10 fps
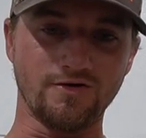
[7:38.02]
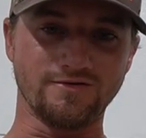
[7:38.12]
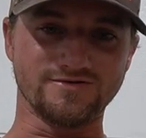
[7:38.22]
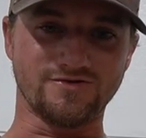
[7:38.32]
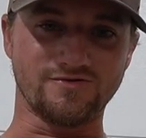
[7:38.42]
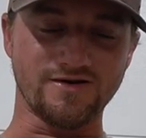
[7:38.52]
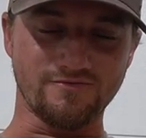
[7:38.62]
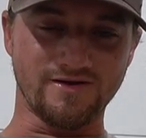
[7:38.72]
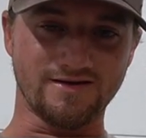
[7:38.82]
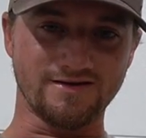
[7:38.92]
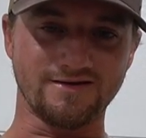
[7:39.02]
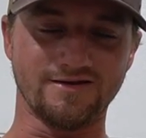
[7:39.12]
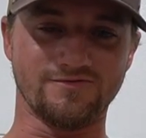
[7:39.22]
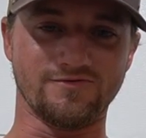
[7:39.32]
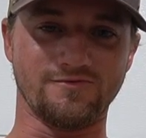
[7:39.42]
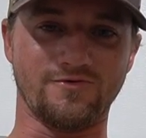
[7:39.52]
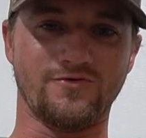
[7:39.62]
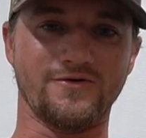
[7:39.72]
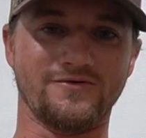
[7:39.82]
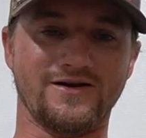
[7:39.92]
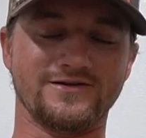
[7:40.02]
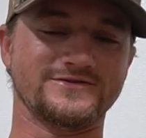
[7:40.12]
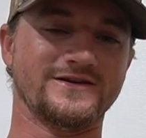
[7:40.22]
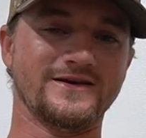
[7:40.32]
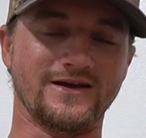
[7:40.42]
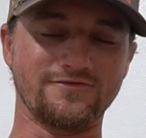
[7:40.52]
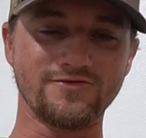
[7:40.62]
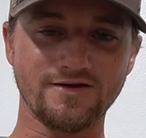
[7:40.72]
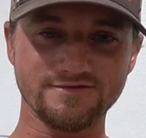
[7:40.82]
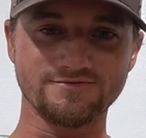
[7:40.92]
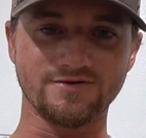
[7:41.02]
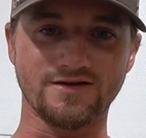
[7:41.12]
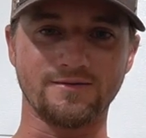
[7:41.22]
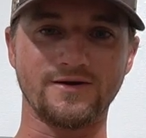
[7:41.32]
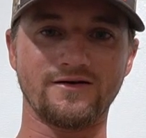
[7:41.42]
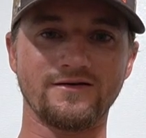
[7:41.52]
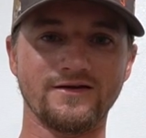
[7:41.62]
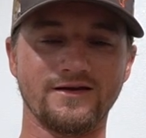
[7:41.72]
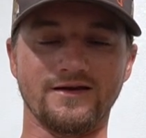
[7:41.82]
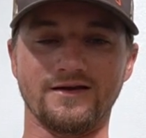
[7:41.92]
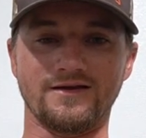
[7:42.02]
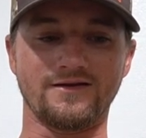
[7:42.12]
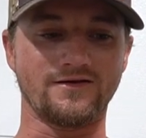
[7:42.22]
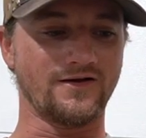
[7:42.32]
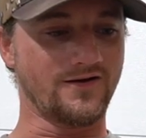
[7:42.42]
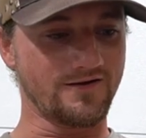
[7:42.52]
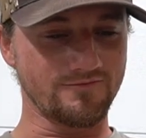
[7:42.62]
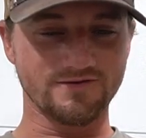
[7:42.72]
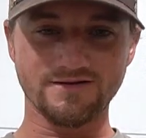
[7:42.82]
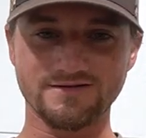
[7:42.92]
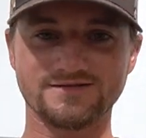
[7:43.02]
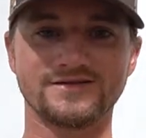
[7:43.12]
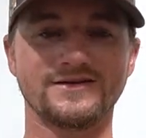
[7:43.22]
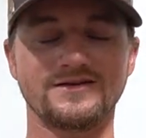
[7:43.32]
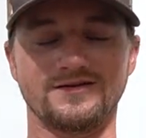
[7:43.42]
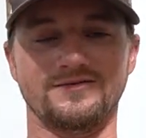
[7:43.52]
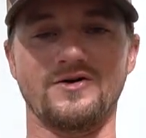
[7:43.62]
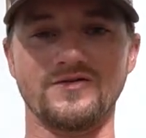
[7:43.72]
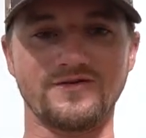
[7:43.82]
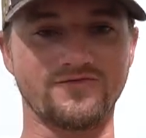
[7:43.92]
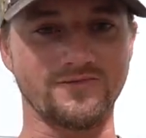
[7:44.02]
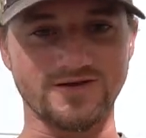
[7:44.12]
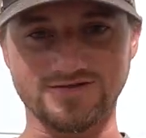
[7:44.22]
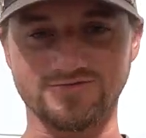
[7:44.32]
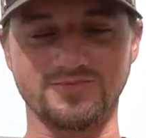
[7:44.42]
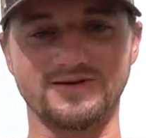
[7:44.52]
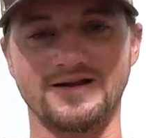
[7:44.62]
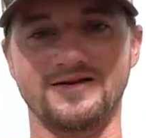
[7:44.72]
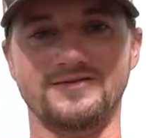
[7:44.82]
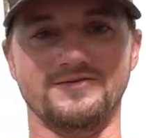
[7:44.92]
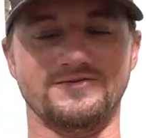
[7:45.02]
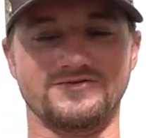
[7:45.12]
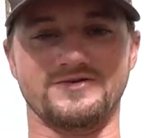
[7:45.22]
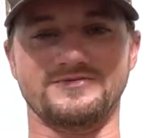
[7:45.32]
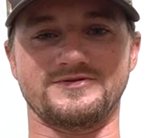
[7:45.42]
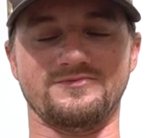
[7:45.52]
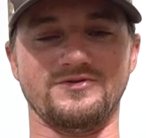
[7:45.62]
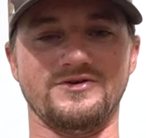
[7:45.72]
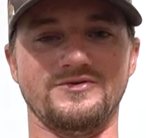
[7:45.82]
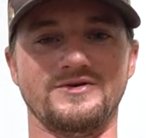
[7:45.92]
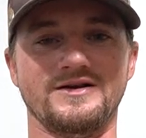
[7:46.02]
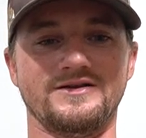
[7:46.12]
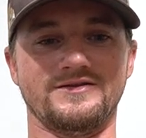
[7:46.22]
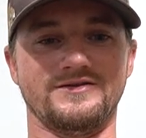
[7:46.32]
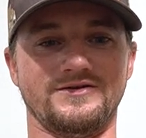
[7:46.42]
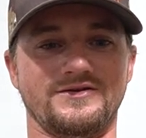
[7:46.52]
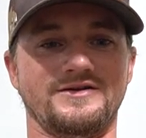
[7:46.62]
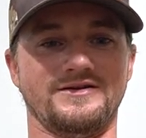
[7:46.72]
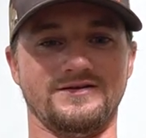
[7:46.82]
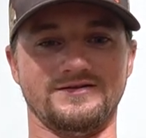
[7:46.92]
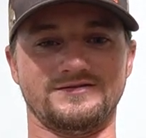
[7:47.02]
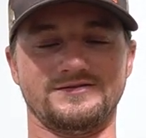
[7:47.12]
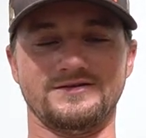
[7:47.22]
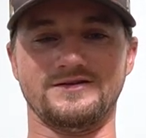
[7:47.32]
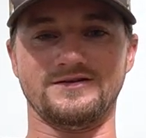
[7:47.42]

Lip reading: It was a great weekend at the Real McCoy Ranch, and if you guys want to come out and hunt with us, all the information will be down in the description below. There is